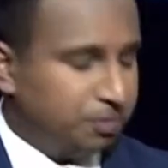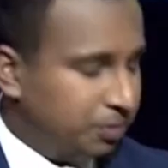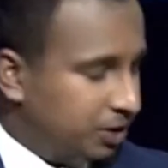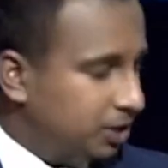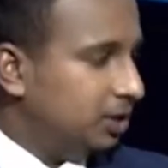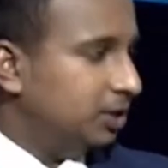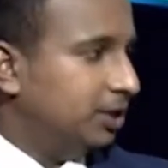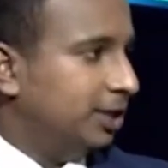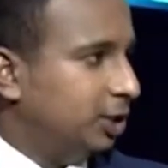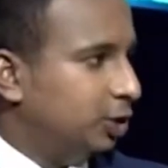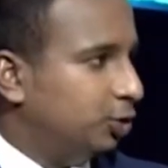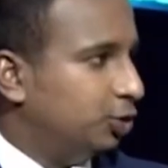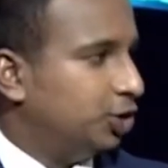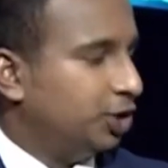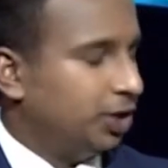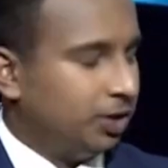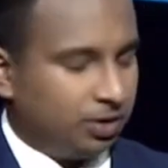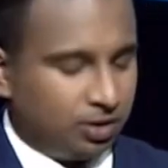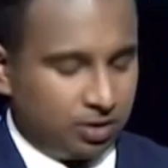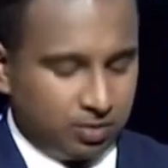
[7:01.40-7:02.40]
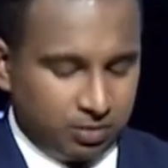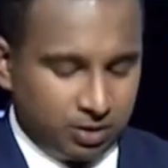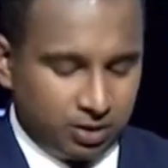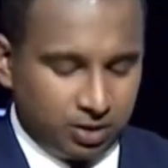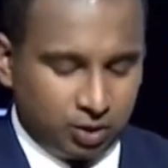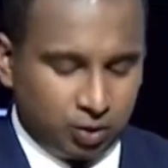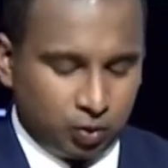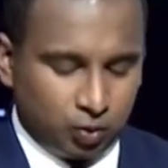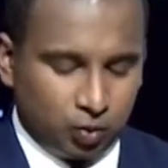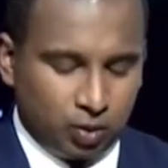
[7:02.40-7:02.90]
committee that you chair, the
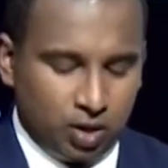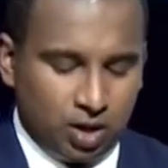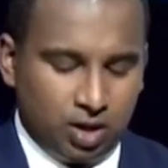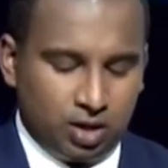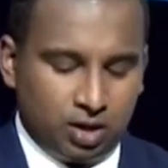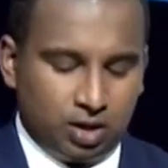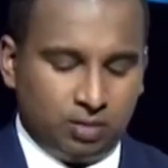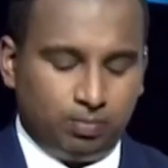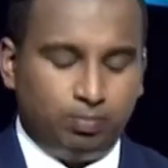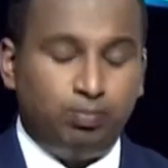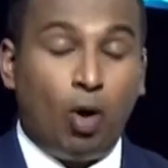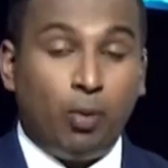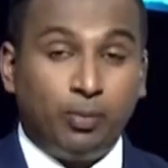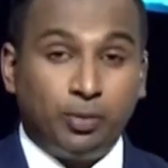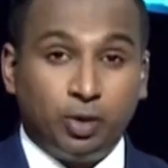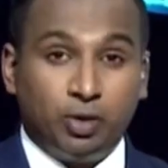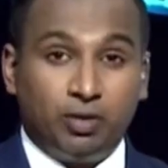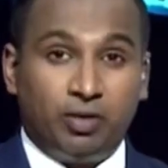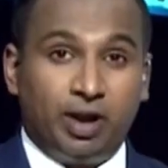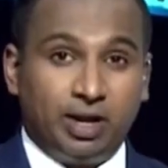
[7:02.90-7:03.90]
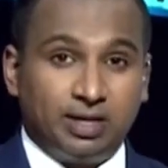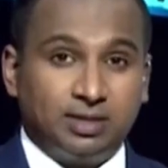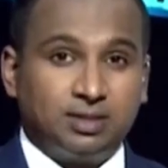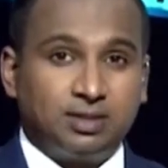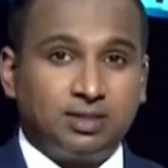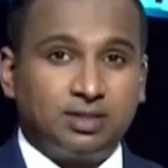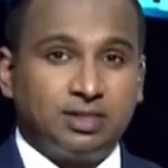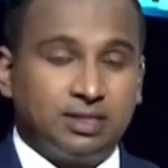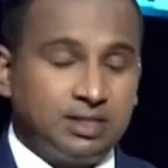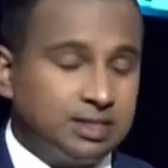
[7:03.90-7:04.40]
committee to
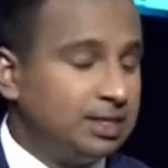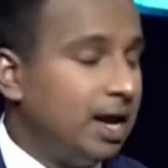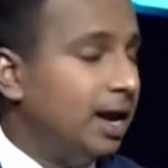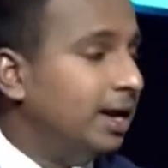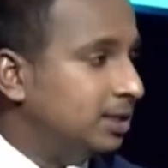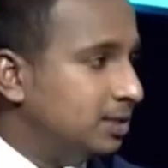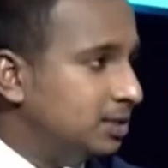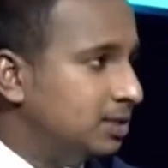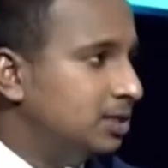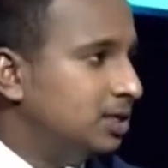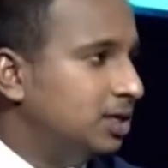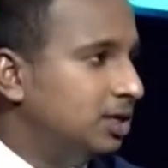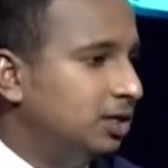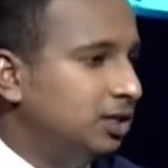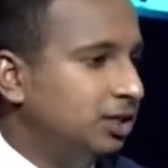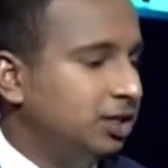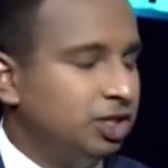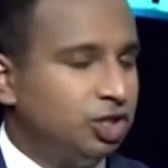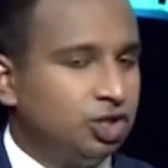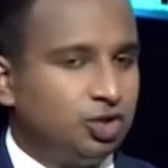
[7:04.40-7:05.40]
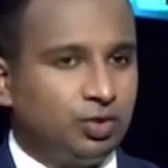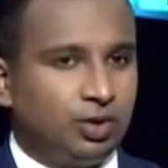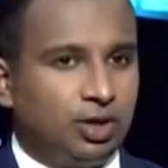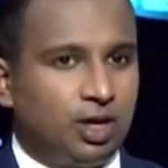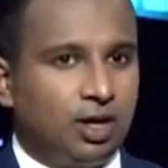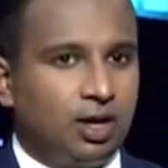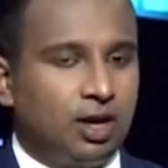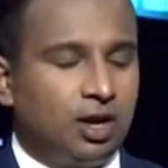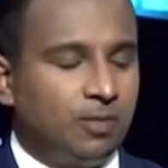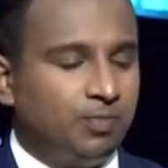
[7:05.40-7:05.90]
popularize science here in Sri
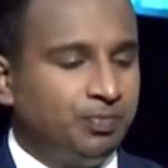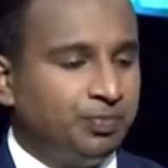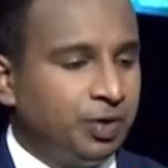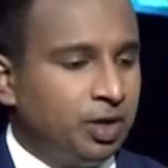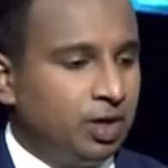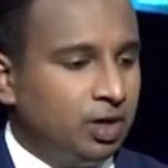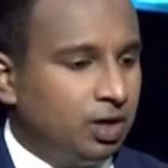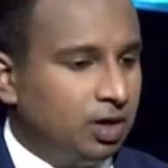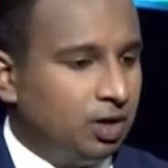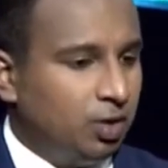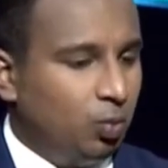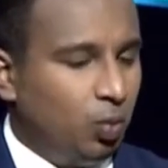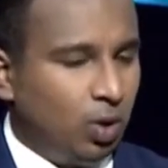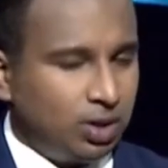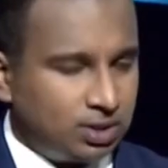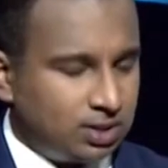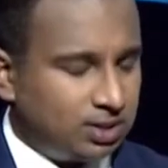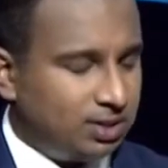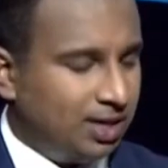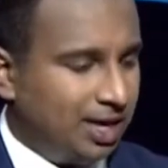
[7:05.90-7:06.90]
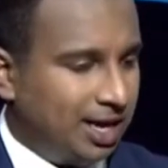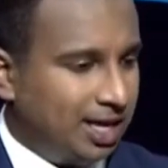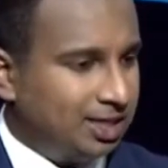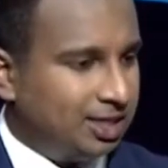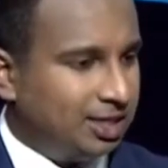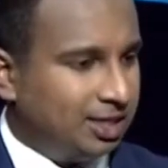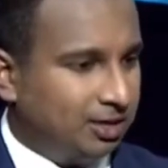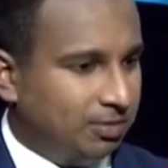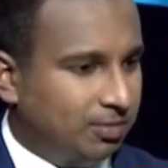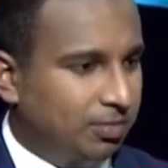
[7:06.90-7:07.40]
Lanka, what's the
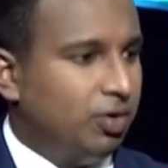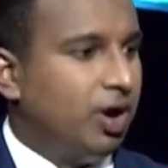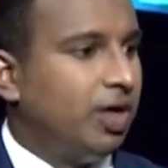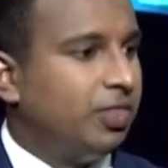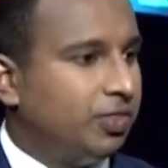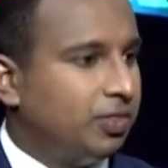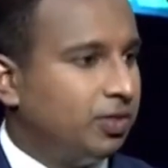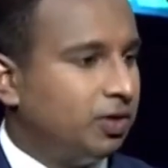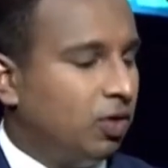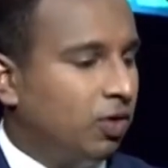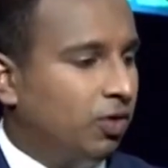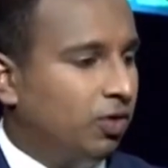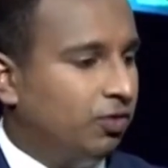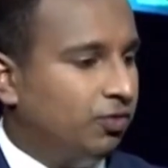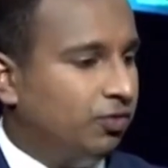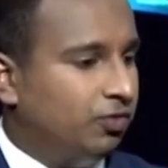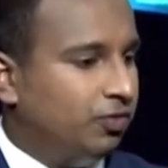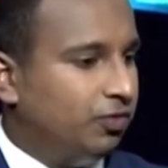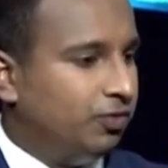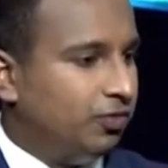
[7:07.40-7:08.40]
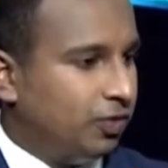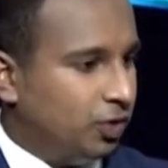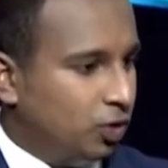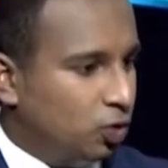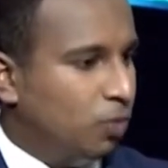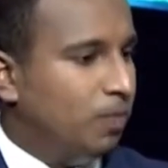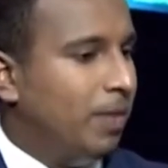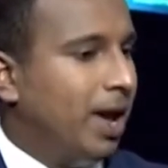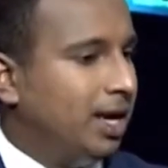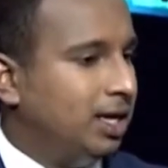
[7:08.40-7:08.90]
length and breadth of
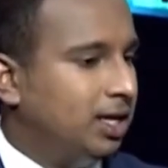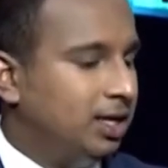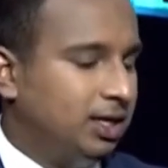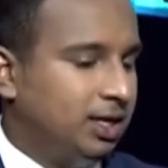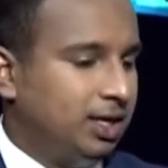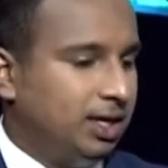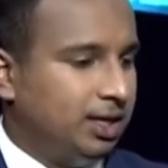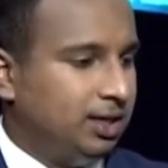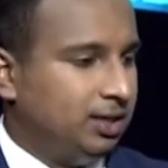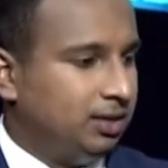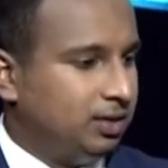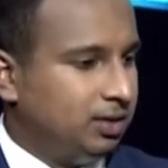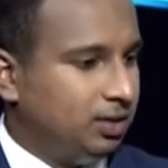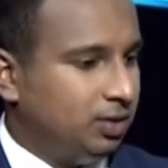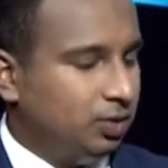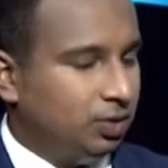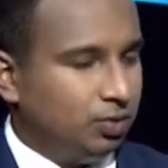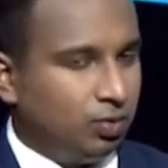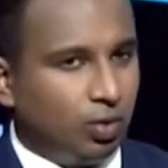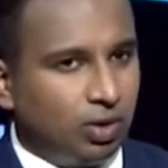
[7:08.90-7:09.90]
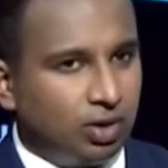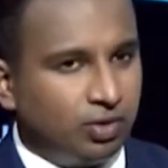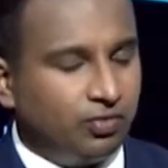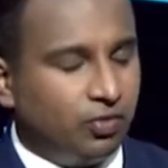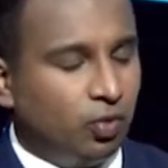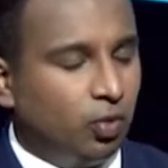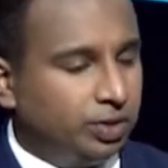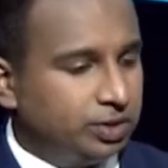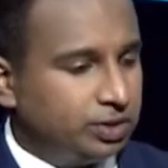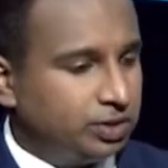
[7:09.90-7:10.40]
your mandate? Like, do you only
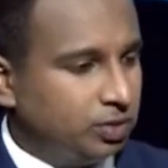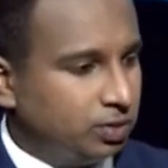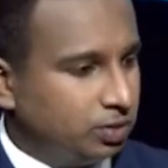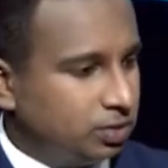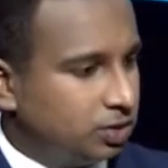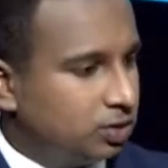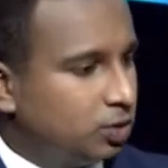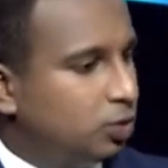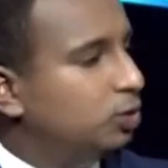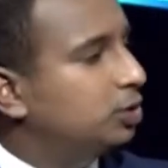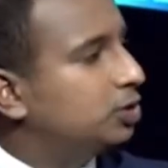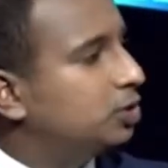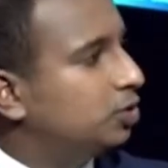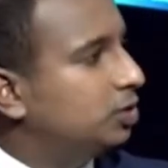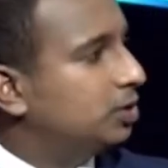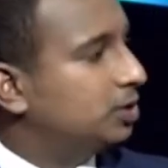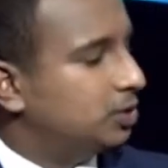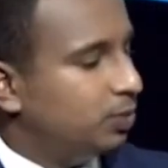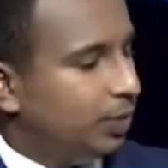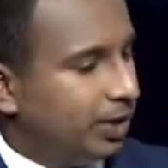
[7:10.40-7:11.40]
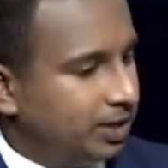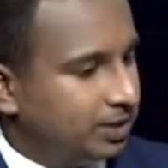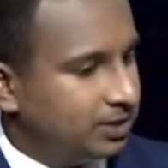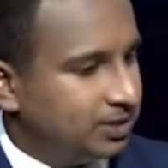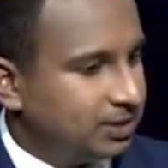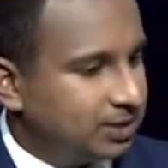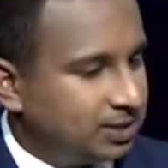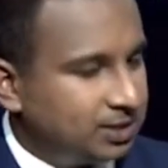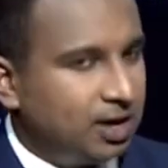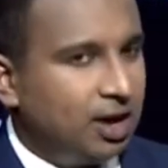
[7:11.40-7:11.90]
focus on school students? When does
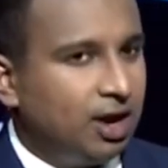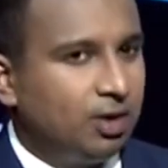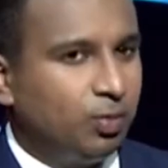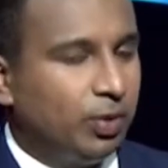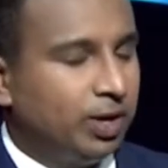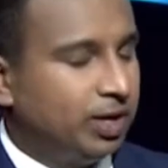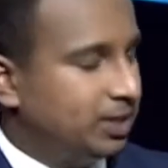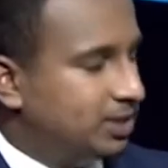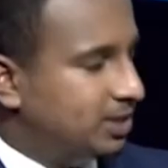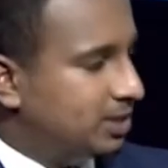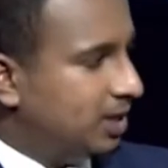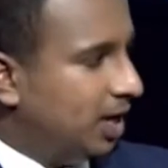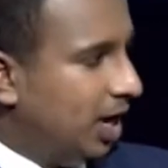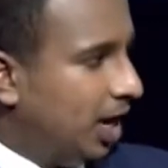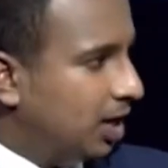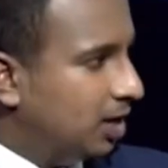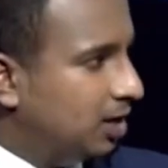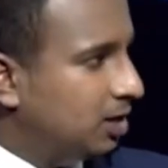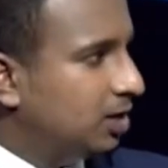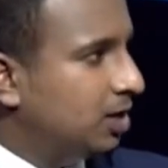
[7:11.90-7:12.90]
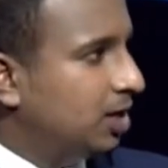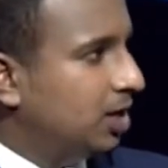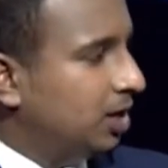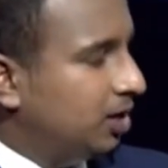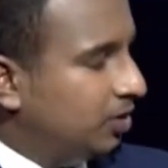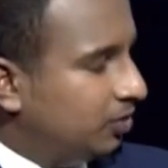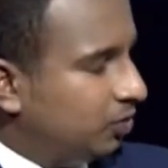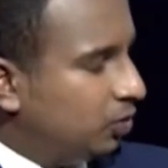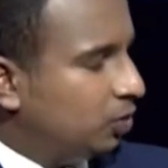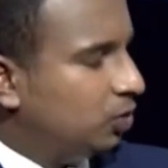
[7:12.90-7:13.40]
it start? When does it end?
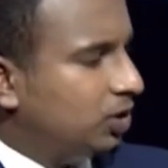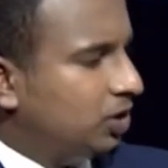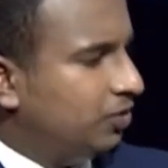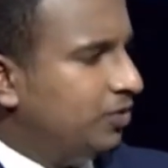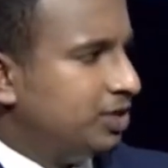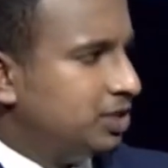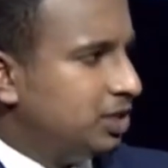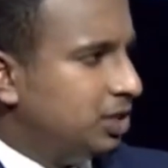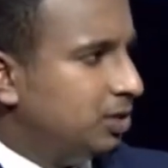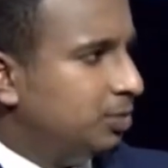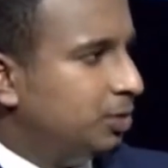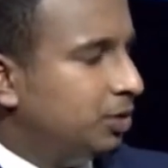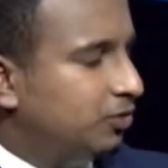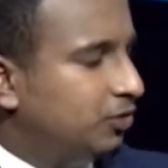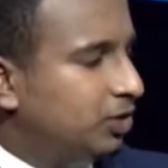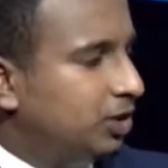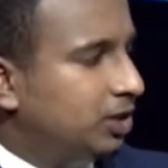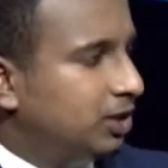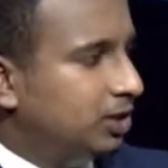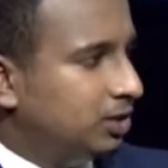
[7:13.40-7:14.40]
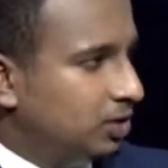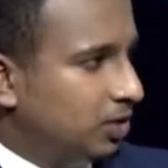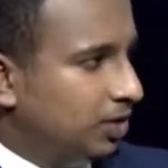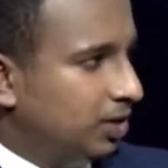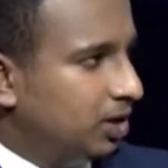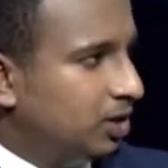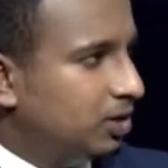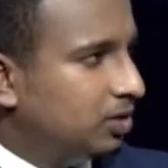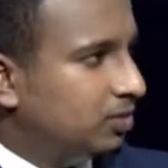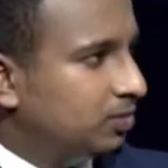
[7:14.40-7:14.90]
If you could give us a little bit of details on that.